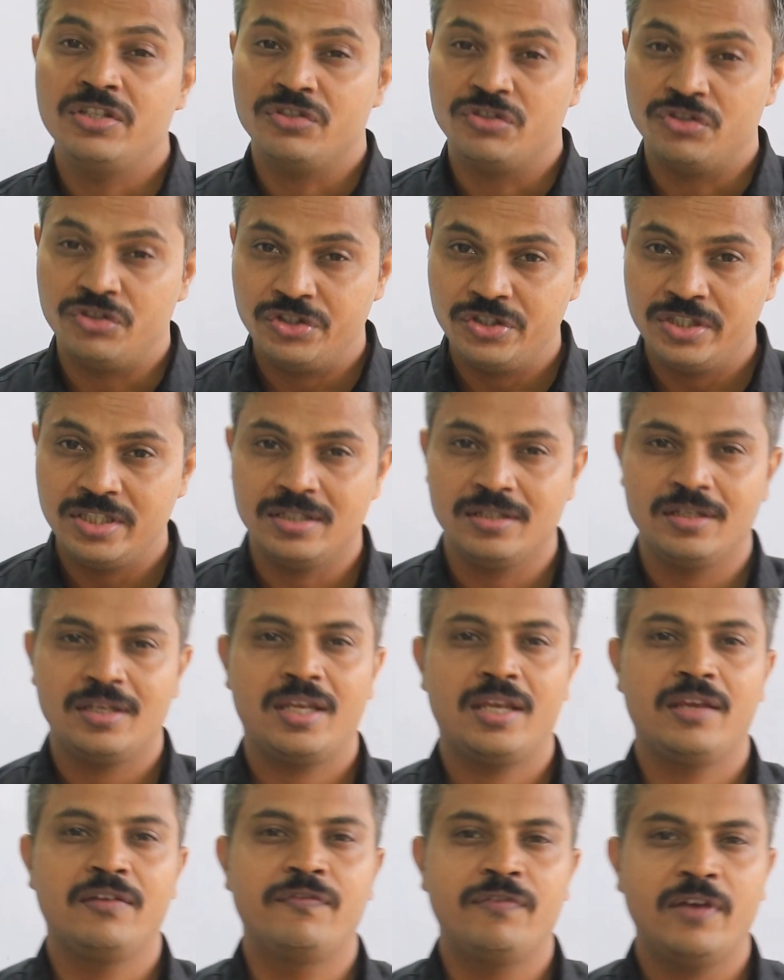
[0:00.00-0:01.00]

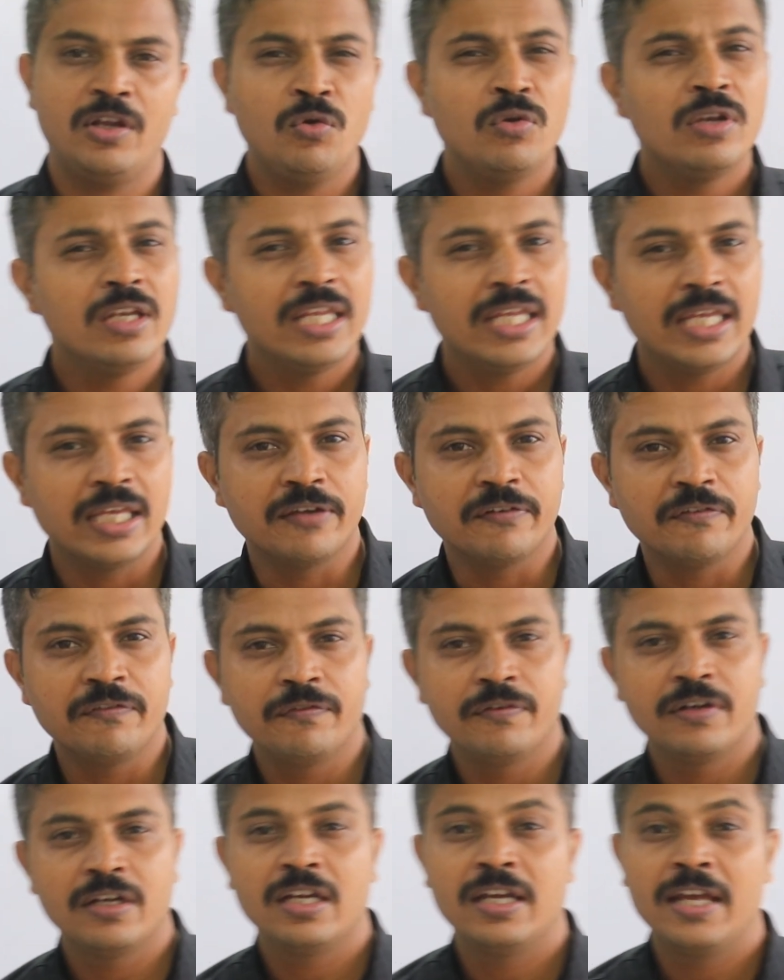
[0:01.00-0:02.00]
G if and only
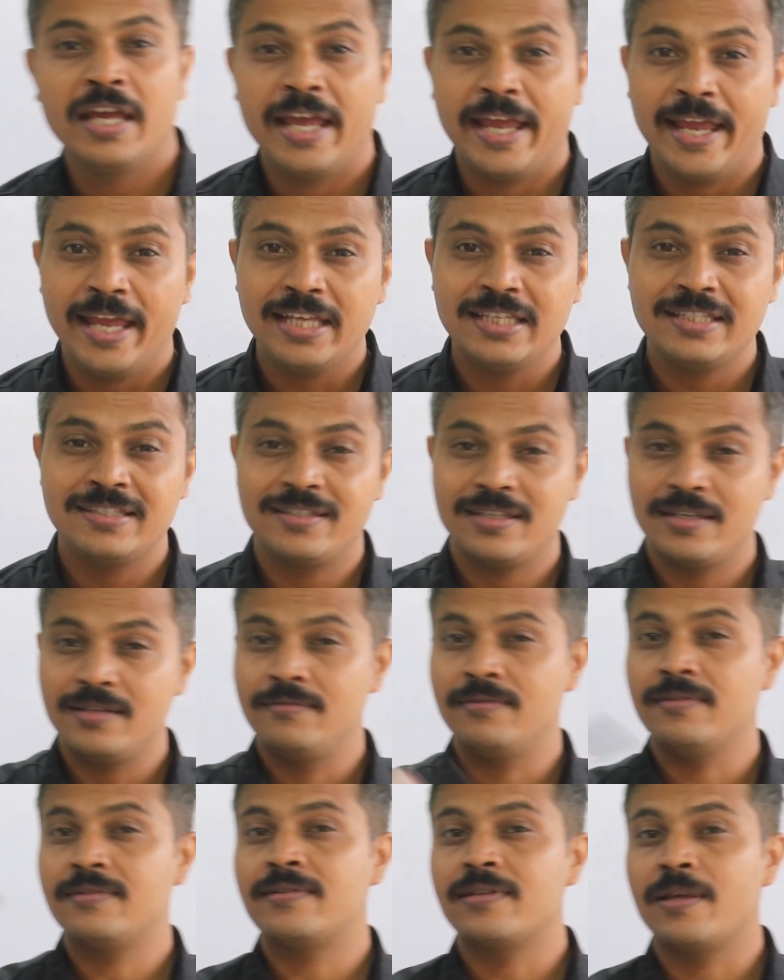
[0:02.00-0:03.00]
if H
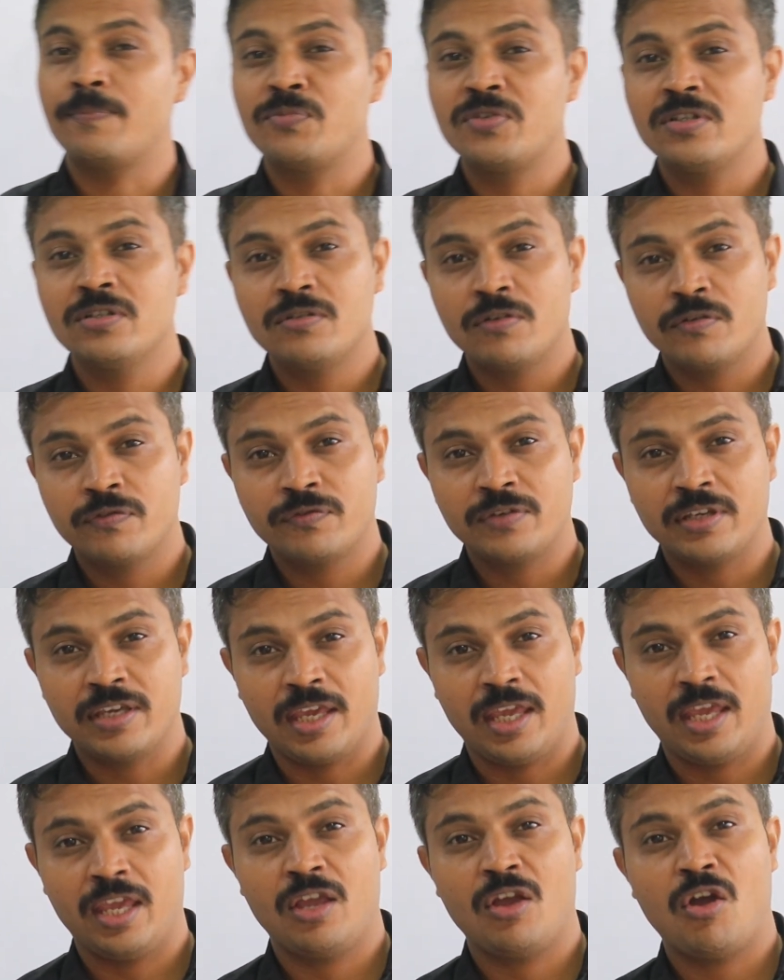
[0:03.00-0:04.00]
is a subset of
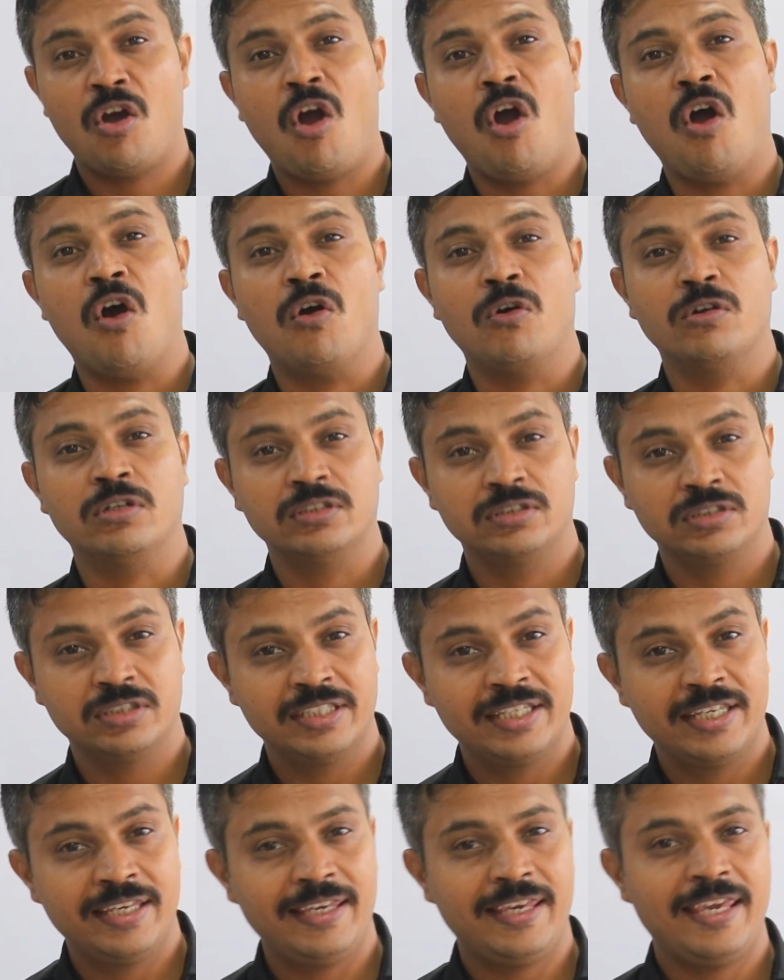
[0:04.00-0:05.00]
K or
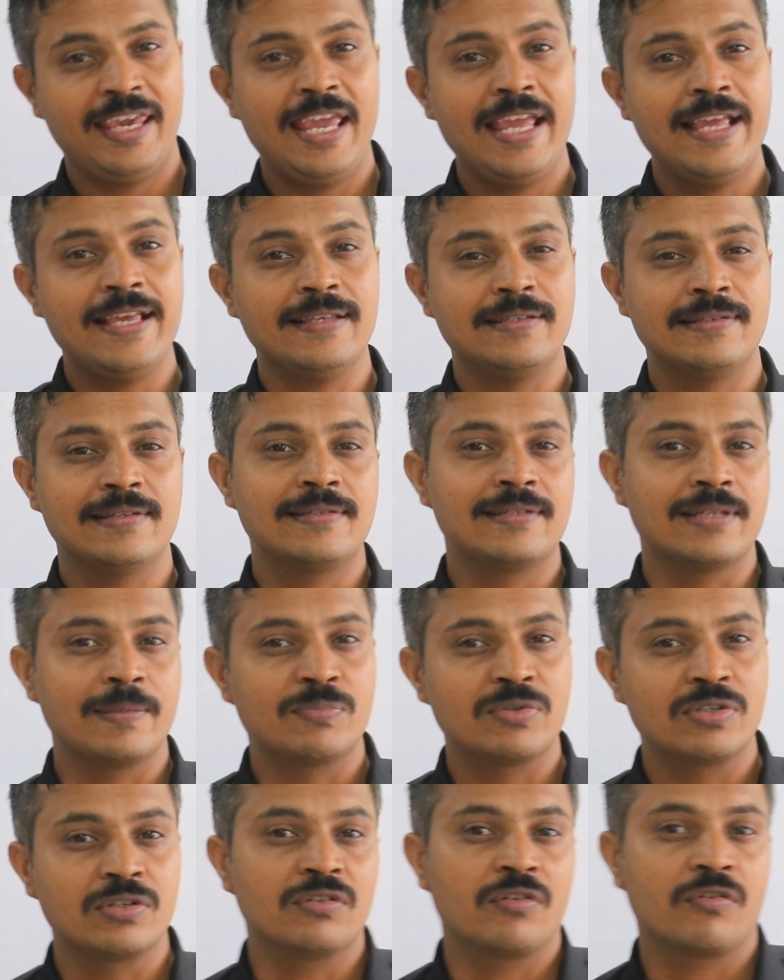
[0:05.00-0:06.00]
K is a
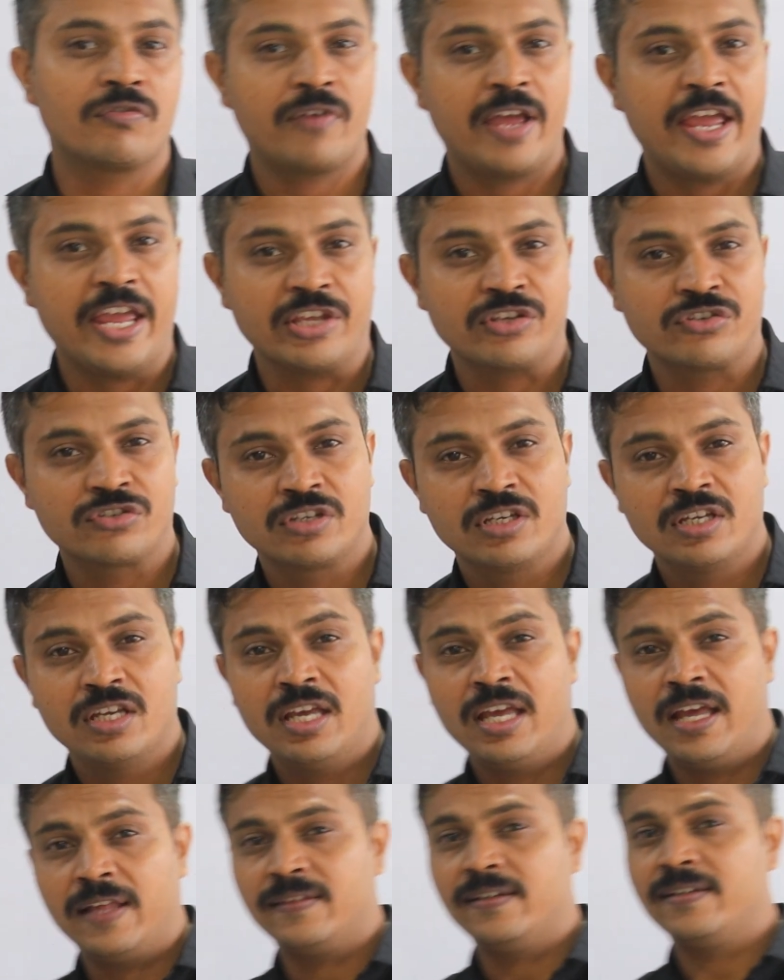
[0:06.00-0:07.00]
subset of H,
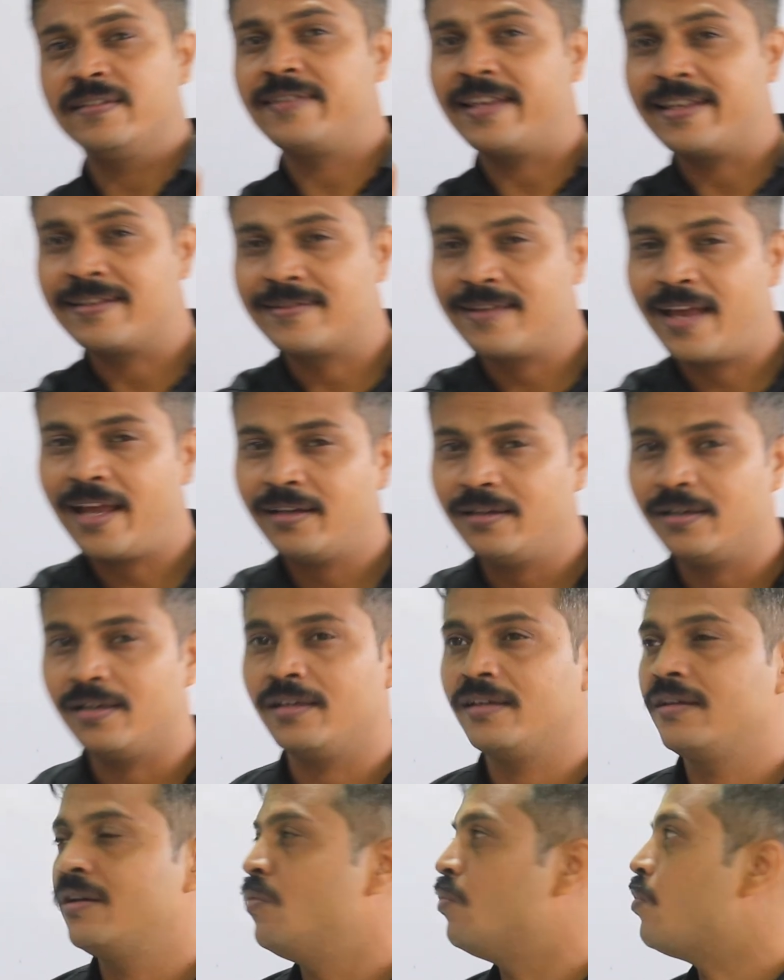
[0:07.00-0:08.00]
and that is
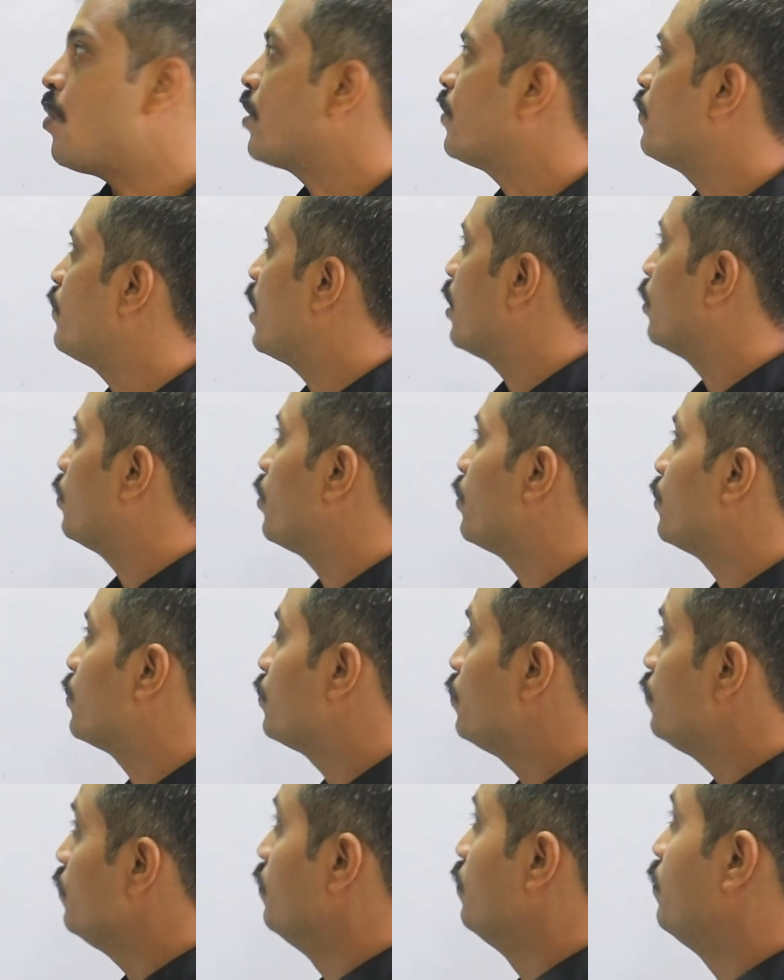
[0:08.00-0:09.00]
exactly what we are going
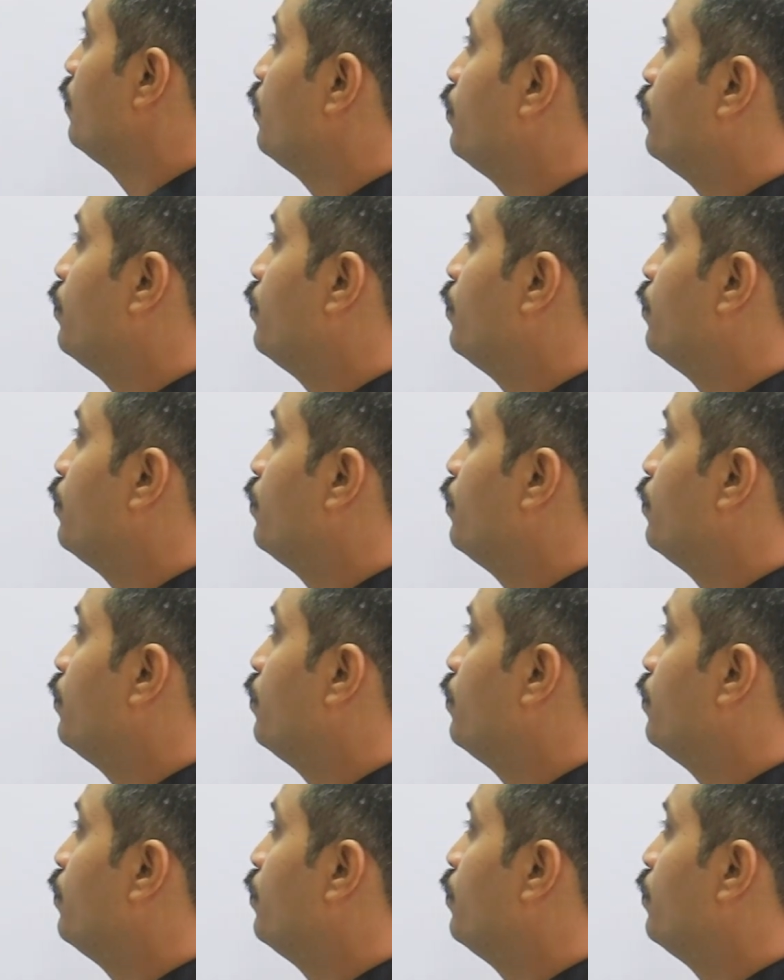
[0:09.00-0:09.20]
to